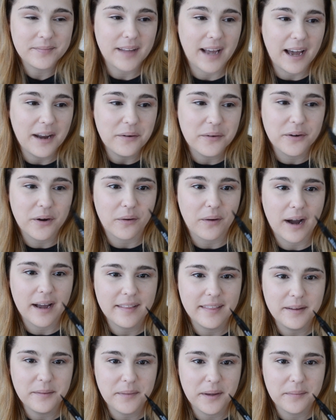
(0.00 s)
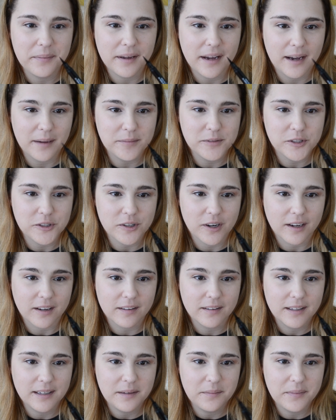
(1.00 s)
I don't know, I think maybe I'm
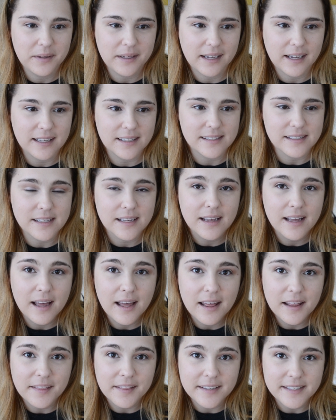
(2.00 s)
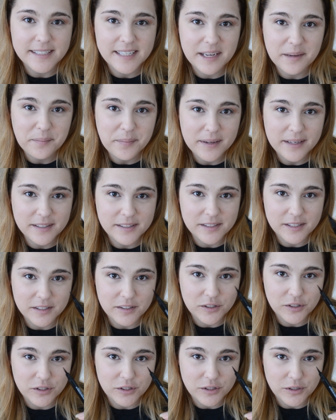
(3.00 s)
struggling because the tip is
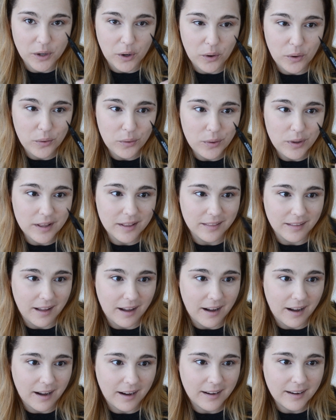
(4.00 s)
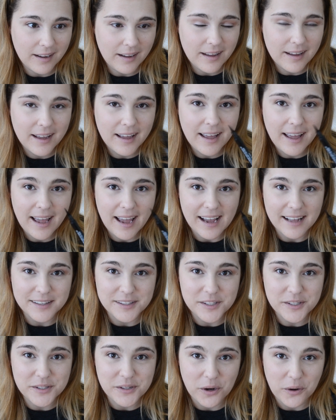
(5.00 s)
so long and
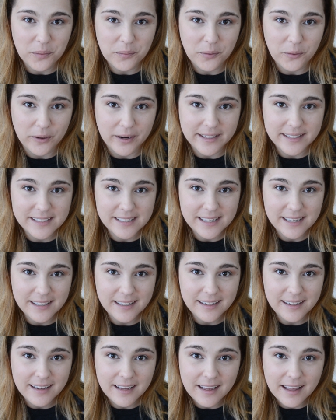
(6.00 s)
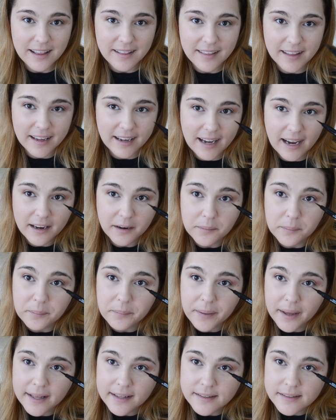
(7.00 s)
so pointed that it kind of
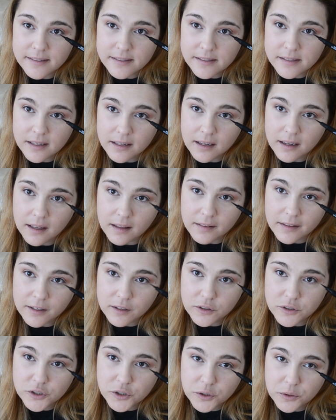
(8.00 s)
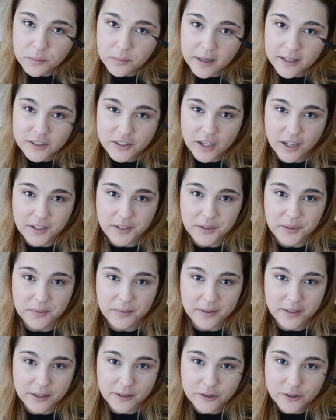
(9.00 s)
bends a little too much on you
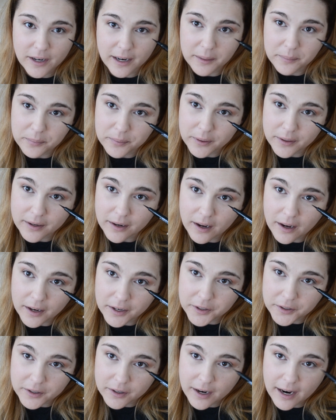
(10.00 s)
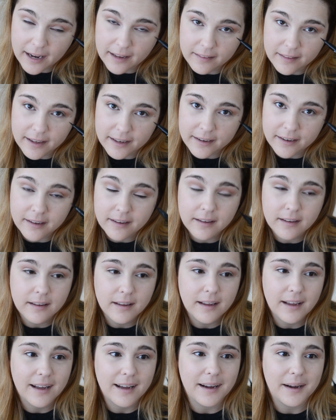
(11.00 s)
when you try to put it on your eyelid.
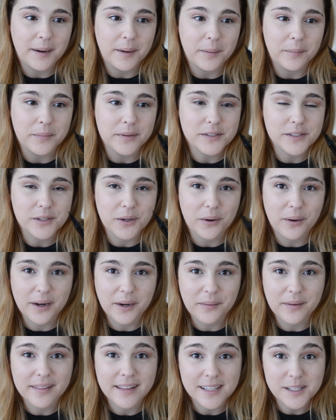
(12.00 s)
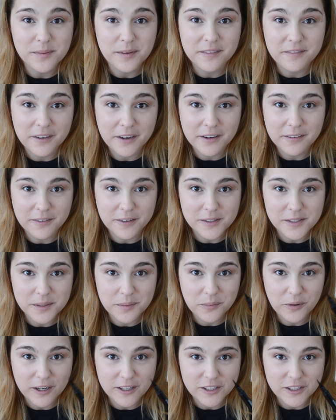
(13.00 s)
So anyway, that's my very first
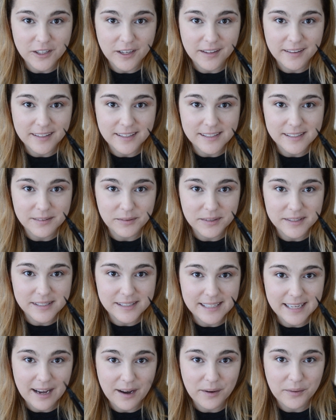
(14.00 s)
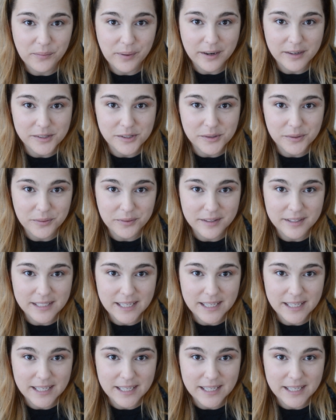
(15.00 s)
impression on this. So let's see how it wears through the